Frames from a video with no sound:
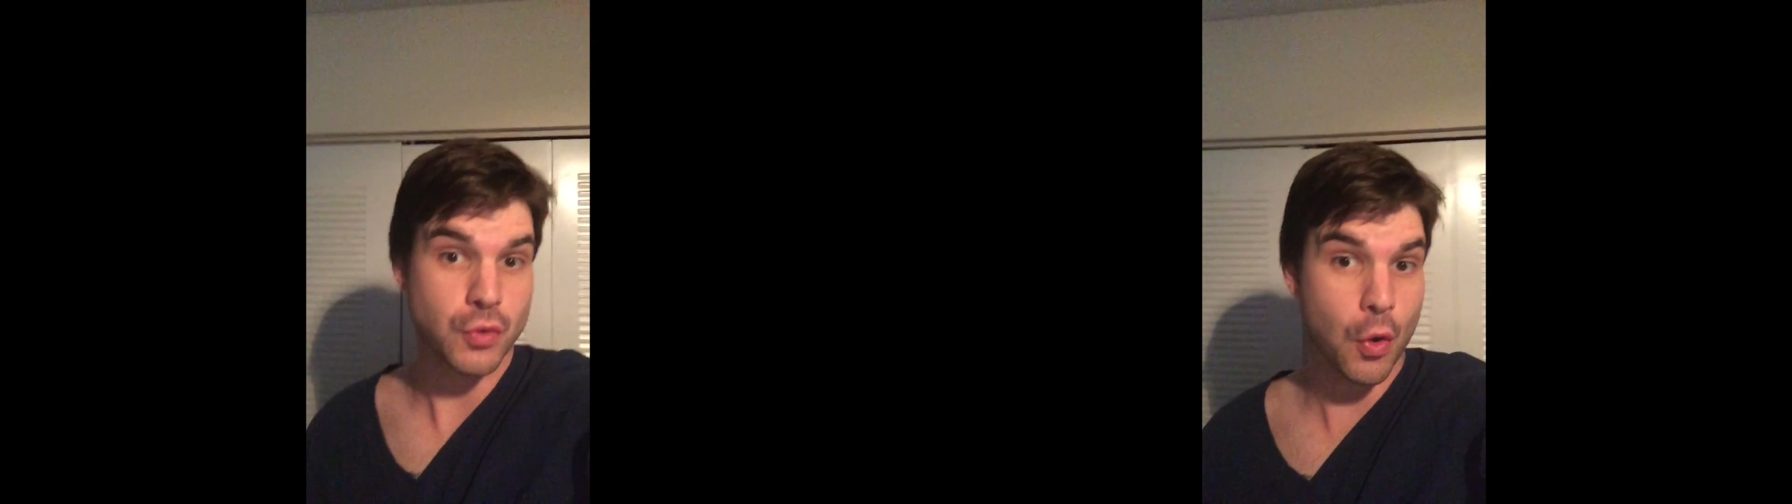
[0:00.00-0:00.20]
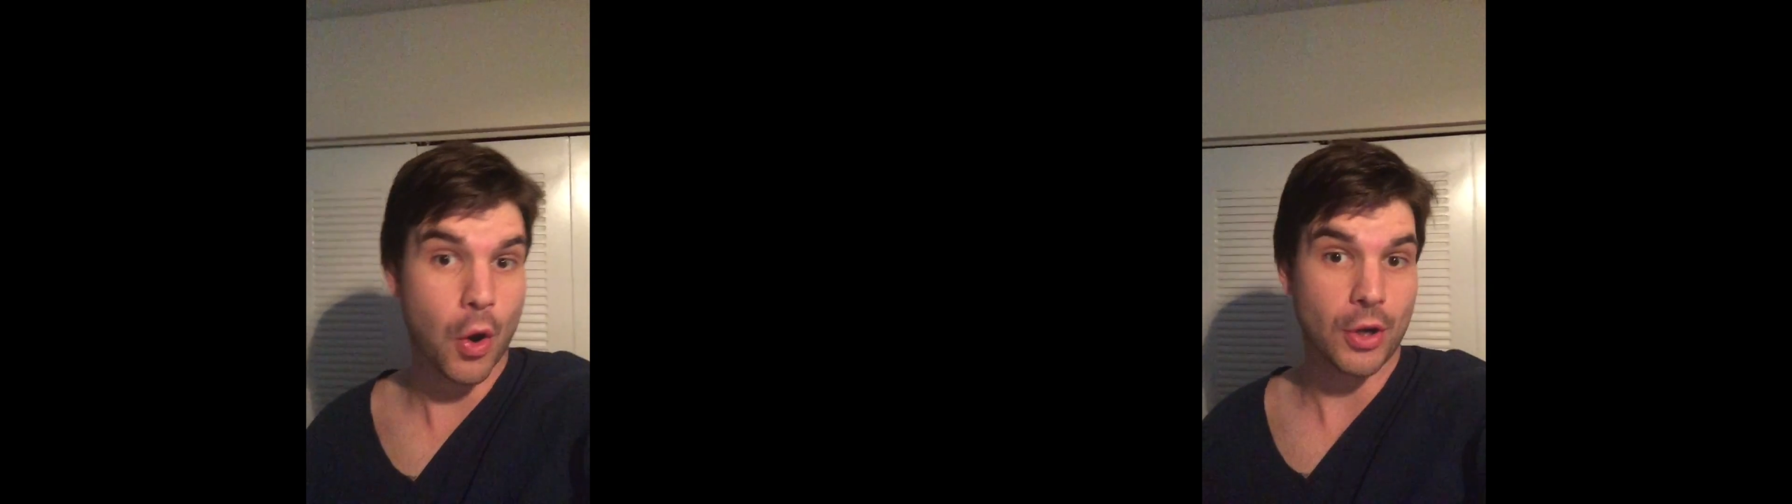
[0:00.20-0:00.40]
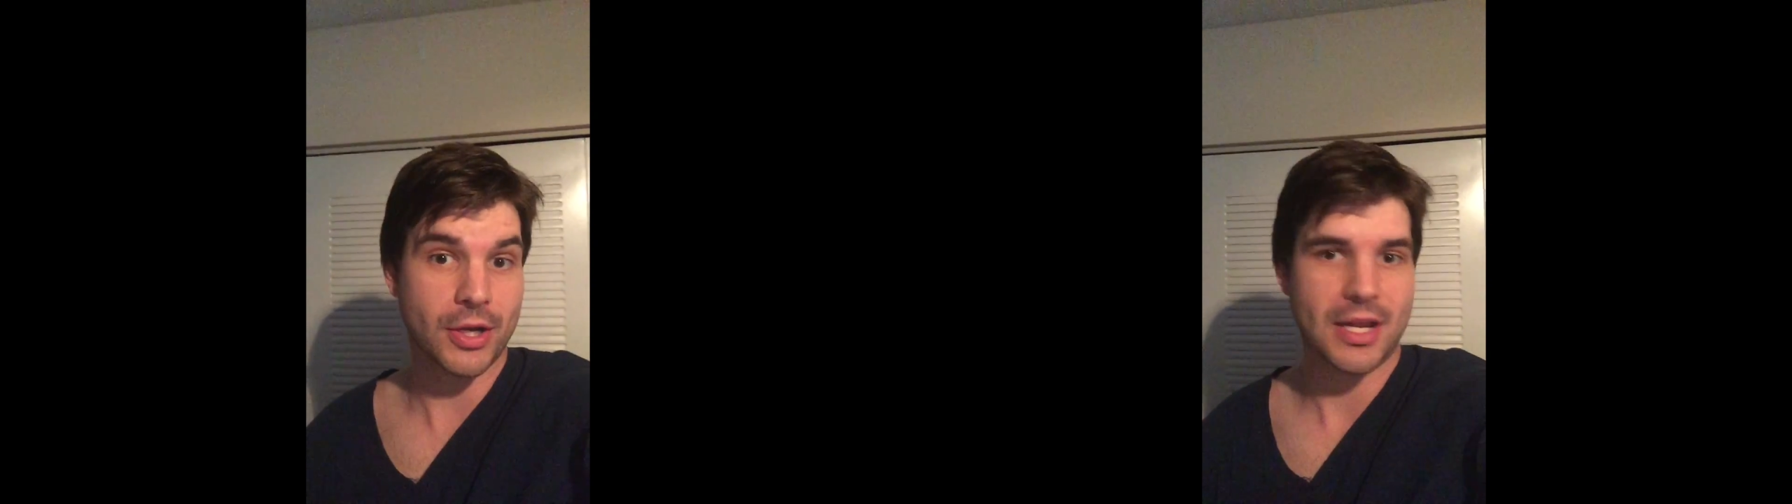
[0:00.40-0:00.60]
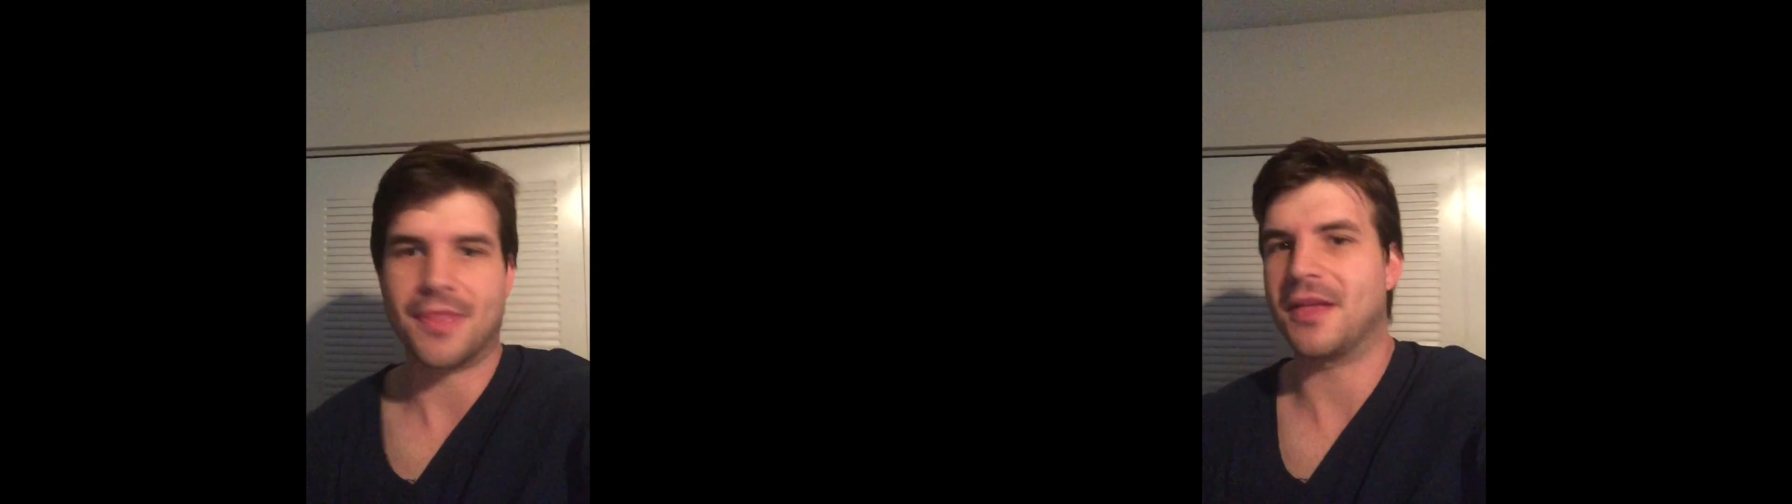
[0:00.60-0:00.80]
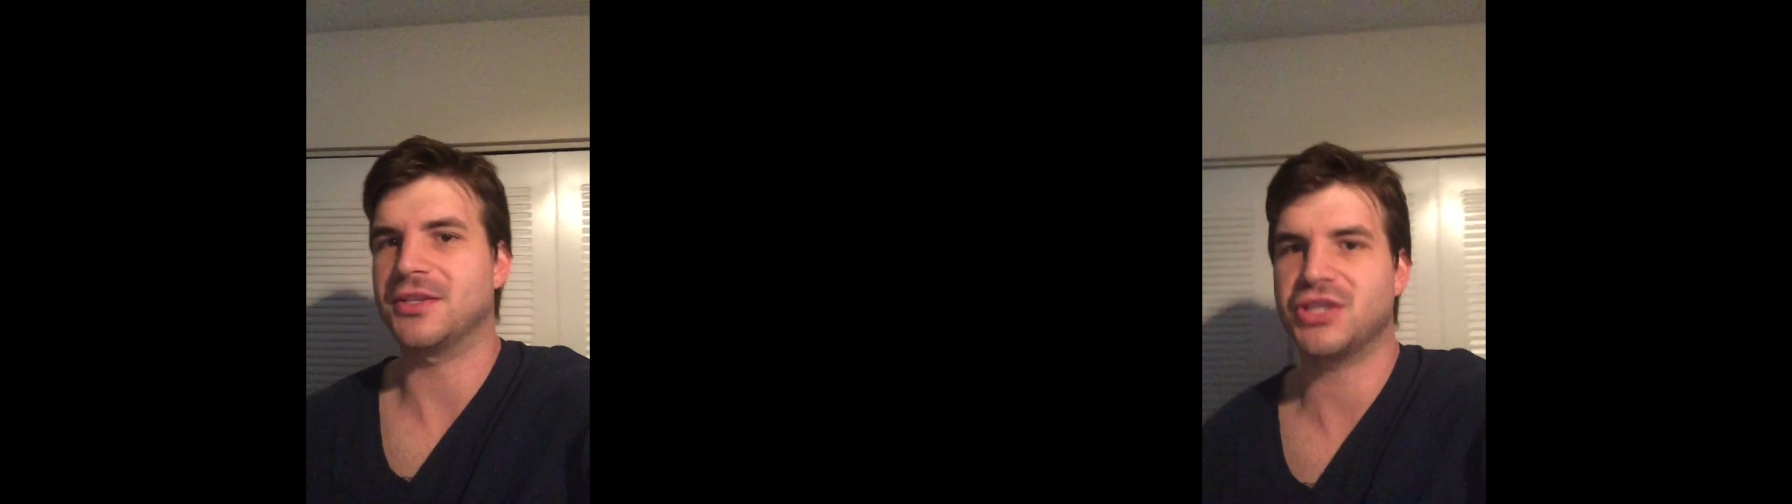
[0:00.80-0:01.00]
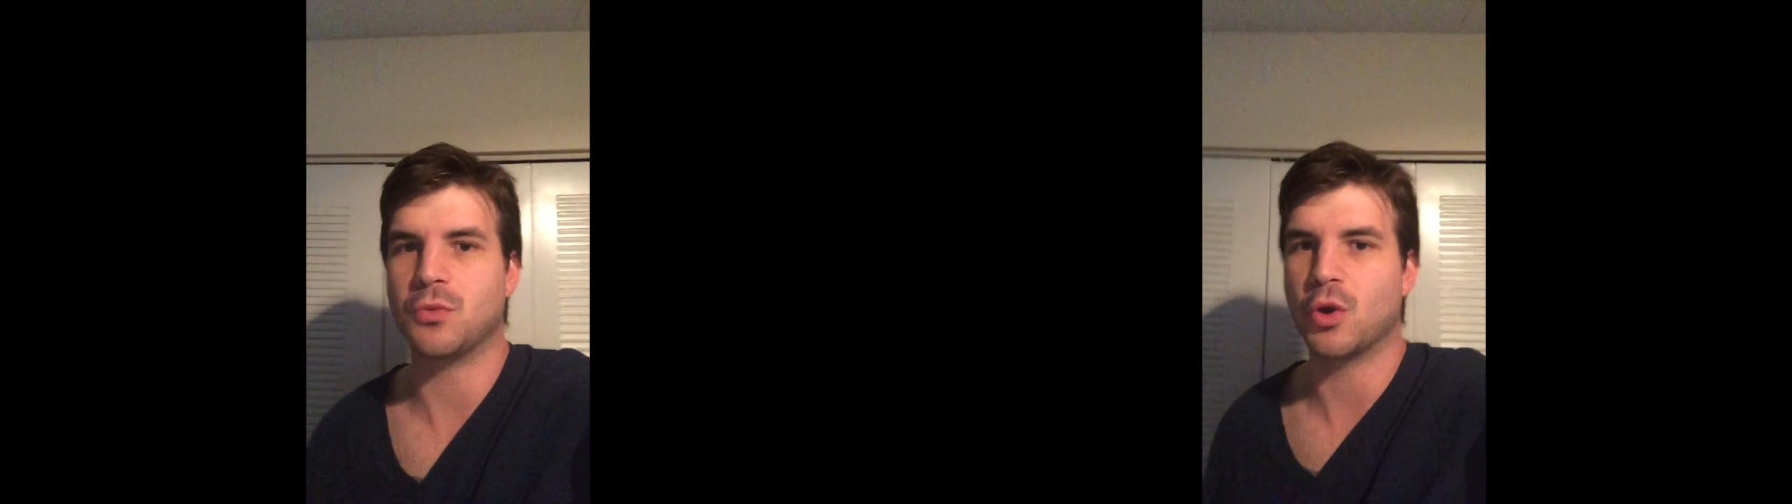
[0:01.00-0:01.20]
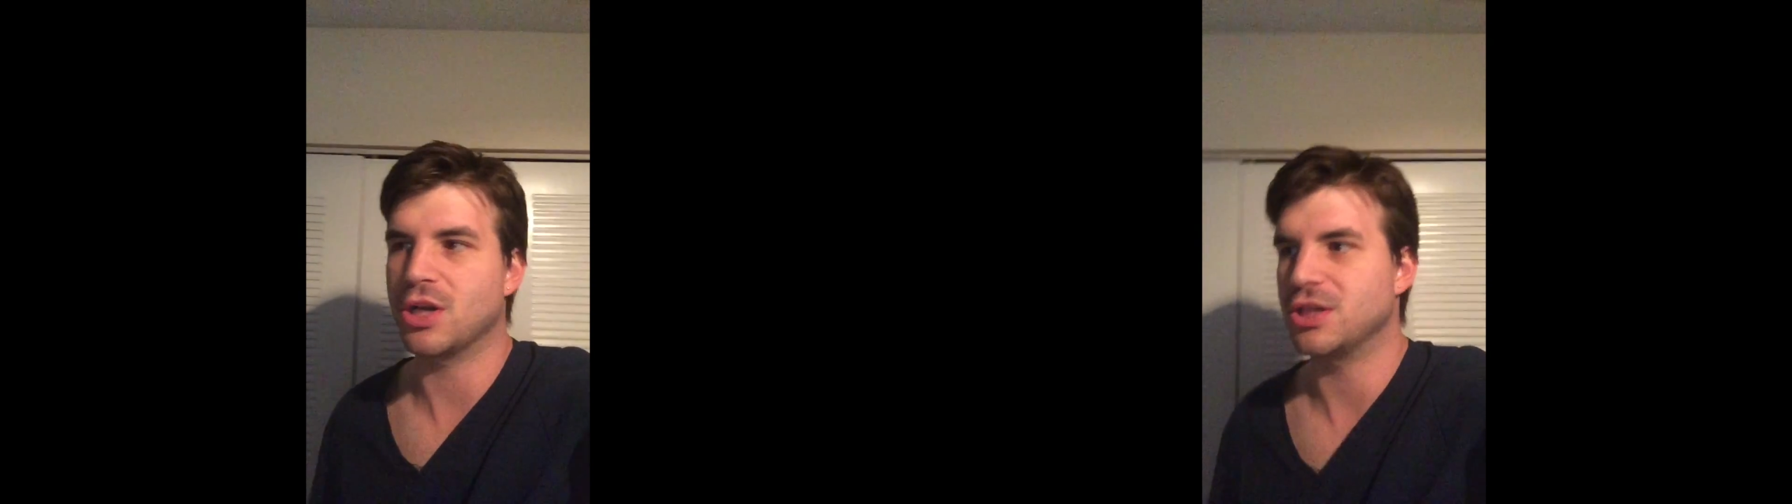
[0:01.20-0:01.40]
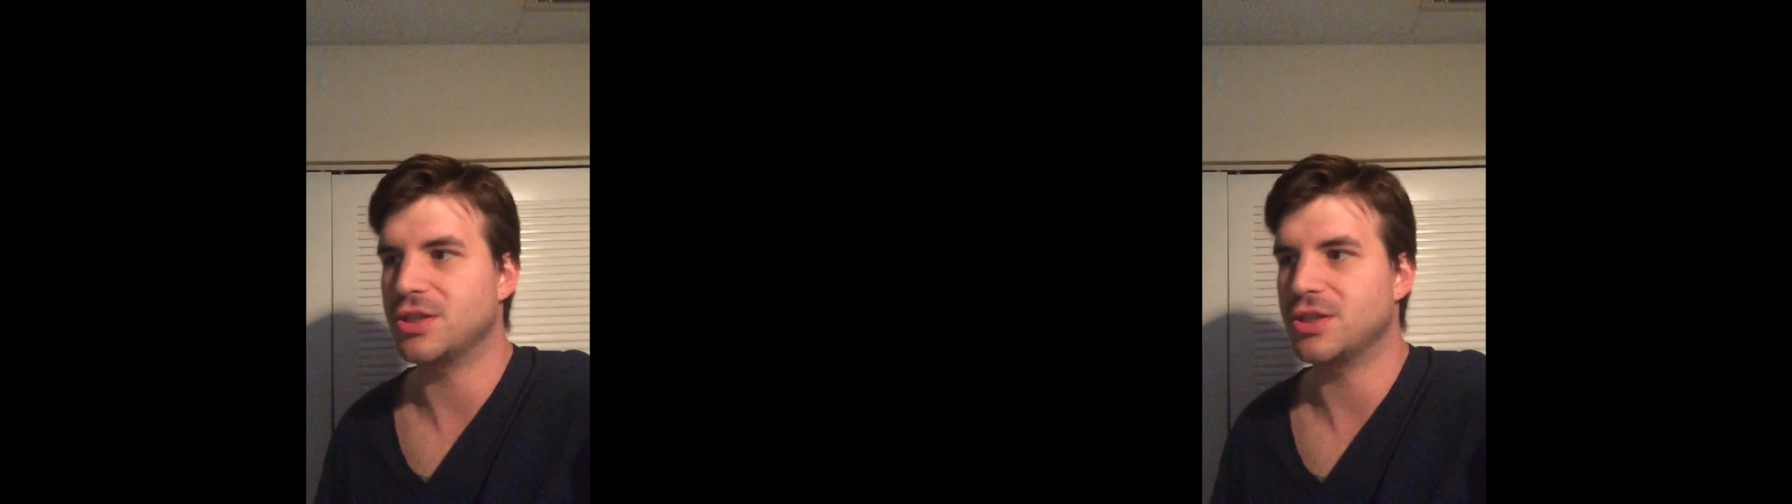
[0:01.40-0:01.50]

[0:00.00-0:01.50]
York, and she wanted